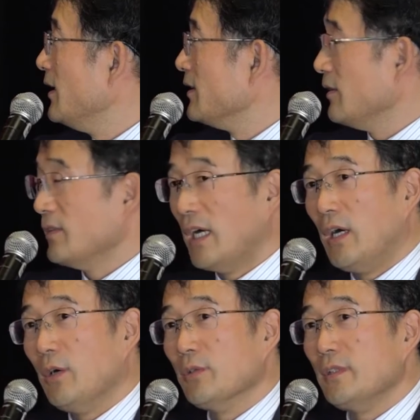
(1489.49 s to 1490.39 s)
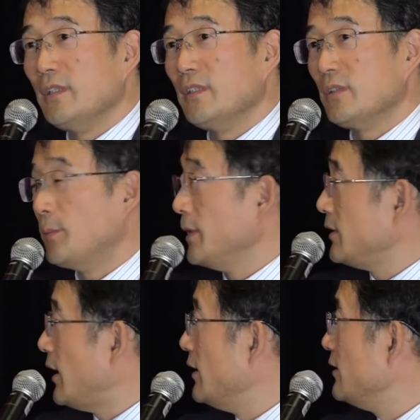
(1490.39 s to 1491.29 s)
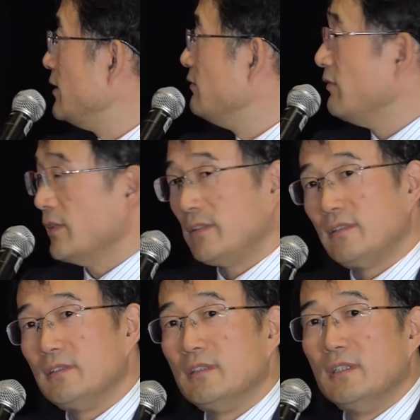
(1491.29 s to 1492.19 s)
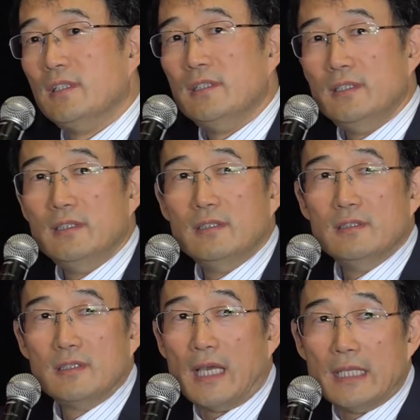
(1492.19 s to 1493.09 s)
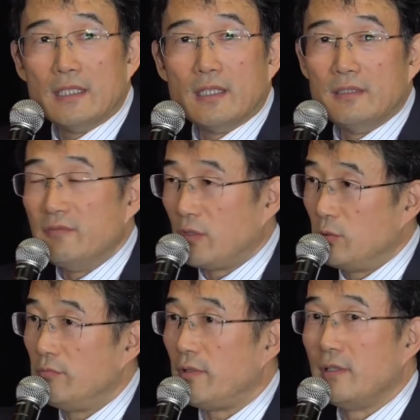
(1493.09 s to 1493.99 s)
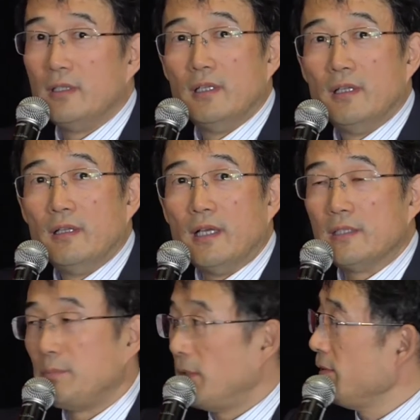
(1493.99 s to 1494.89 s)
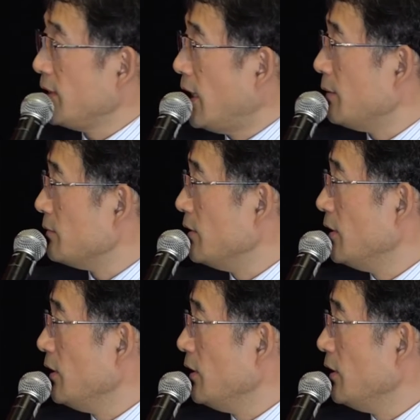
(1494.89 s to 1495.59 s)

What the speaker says: So now, since there's so many Chinese investors in Canada, in Vancouver, that's the perfect time.